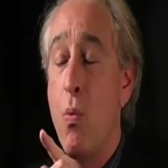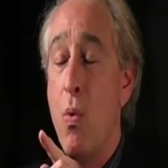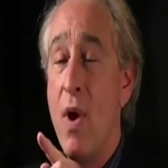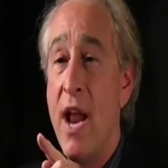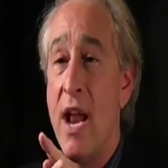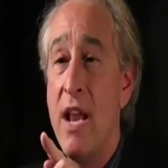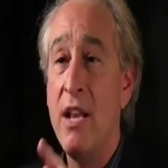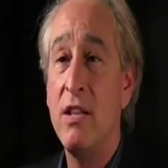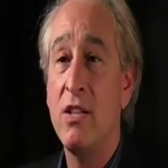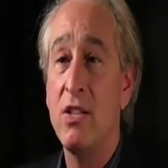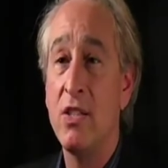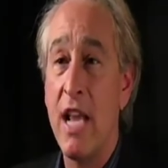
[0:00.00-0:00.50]

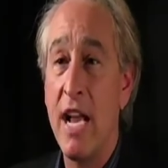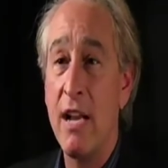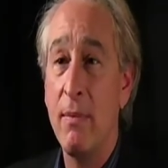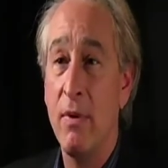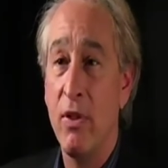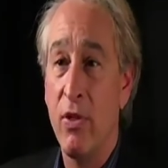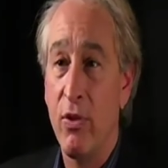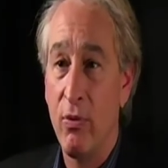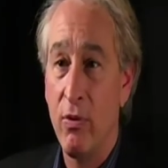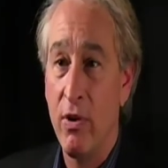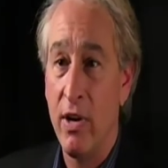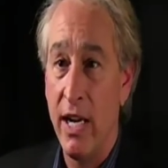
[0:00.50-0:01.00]
In
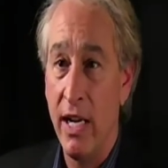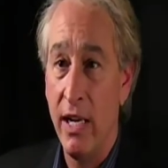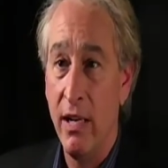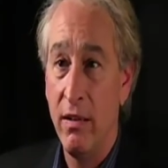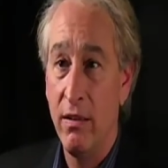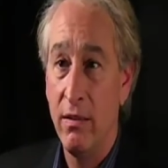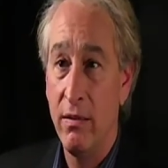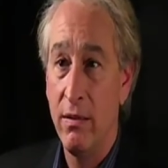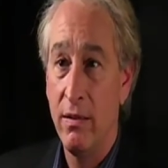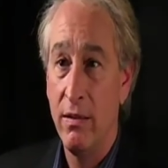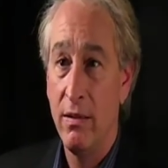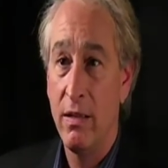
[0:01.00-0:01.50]
segment 3,
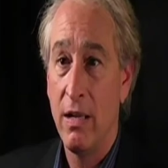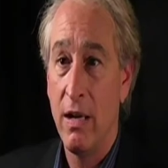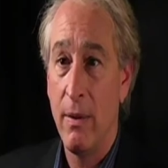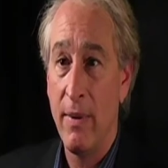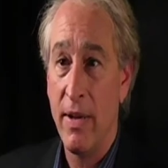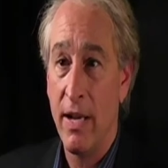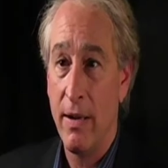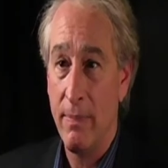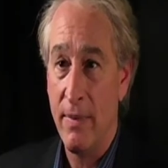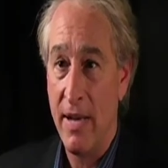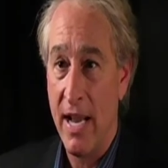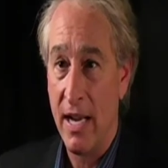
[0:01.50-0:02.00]

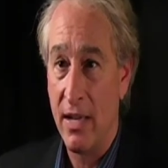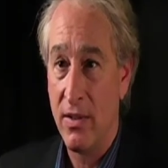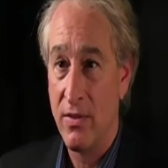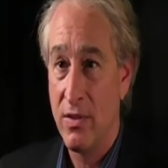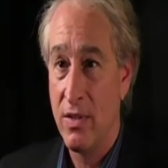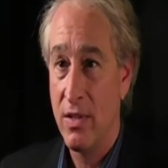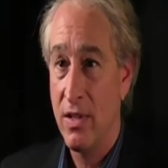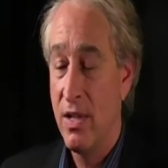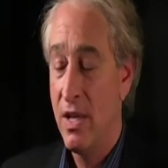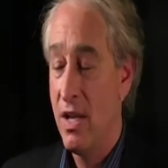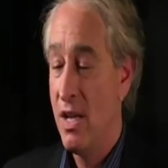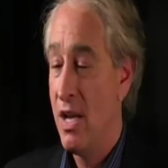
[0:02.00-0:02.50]
coming up next,